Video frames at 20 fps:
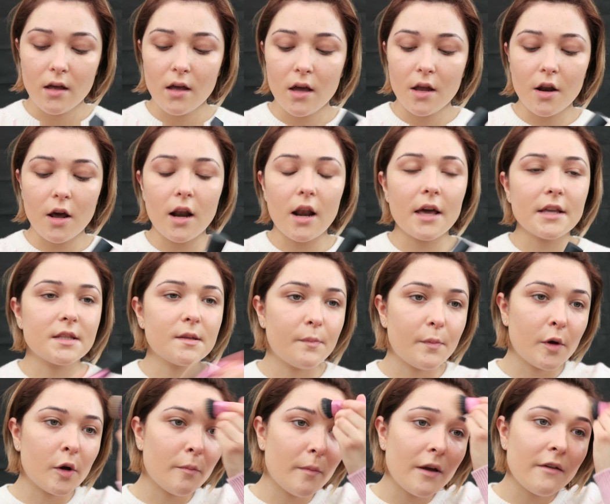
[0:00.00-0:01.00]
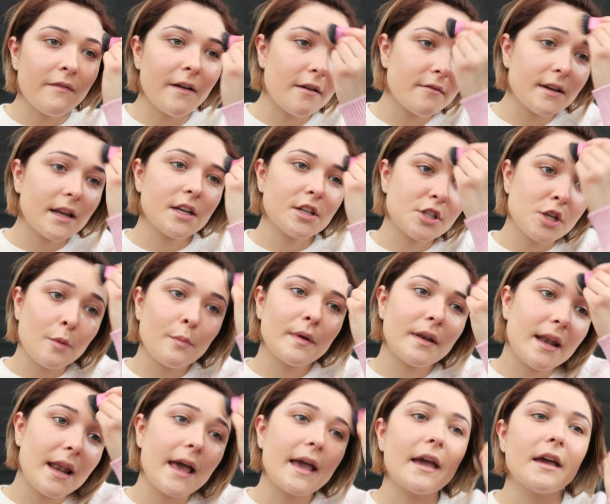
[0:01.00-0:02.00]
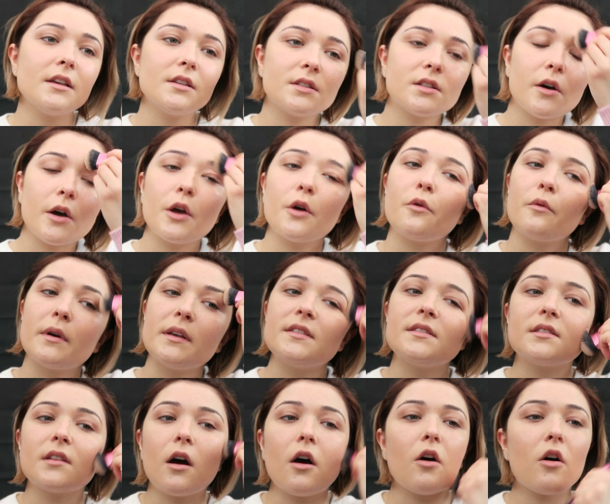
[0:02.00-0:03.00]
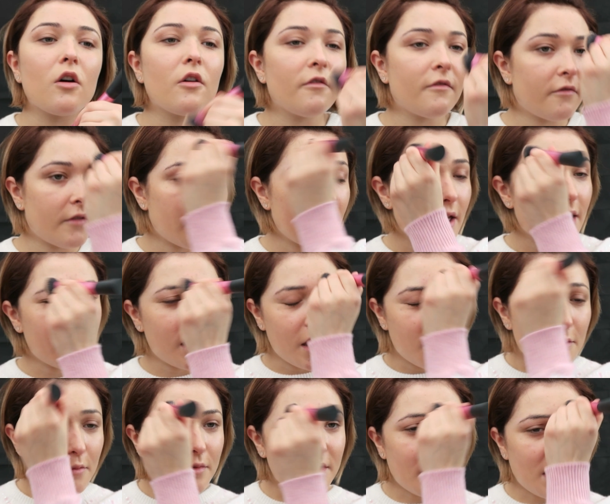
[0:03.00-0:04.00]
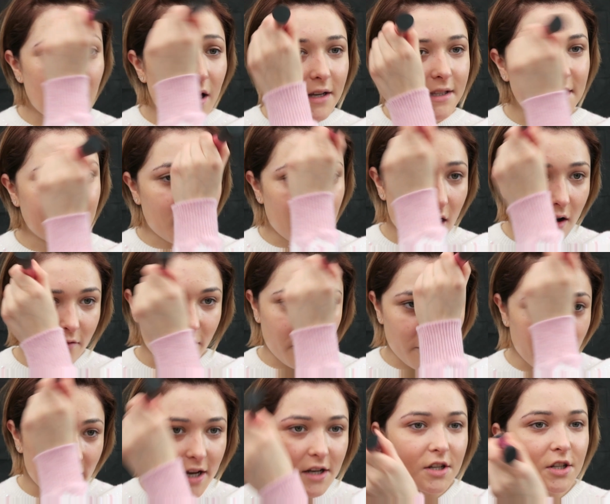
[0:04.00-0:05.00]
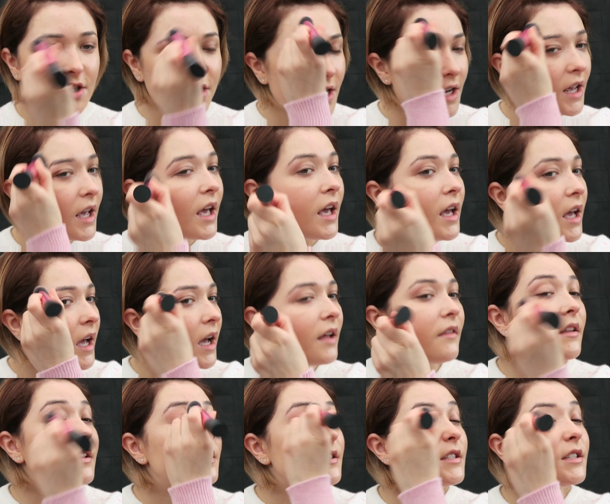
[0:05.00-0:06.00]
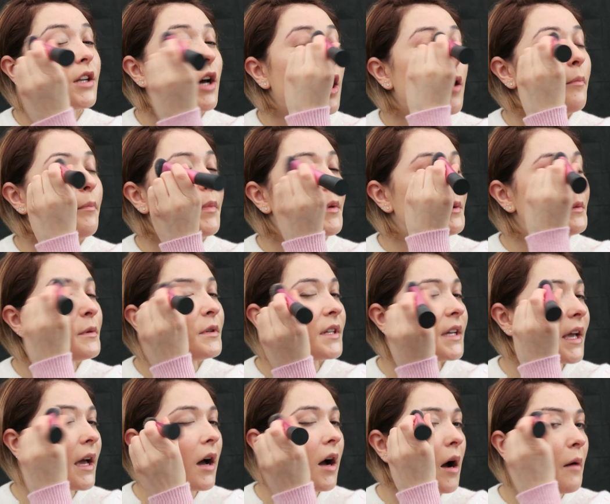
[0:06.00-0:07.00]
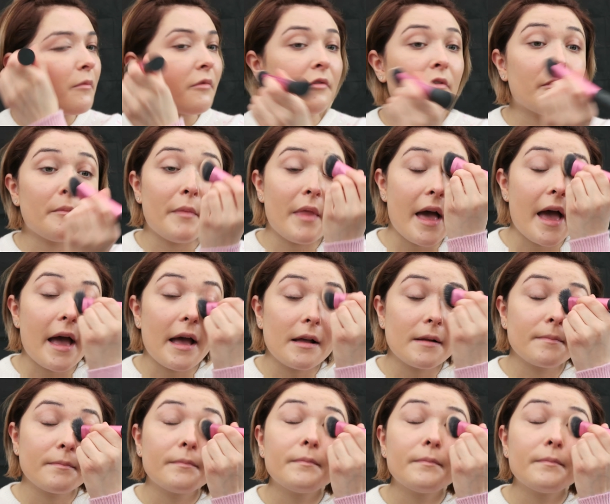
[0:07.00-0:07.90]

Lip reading: And I like to build my foundation up in layers, so I always start off with a lighter coverage and then start building it up from there.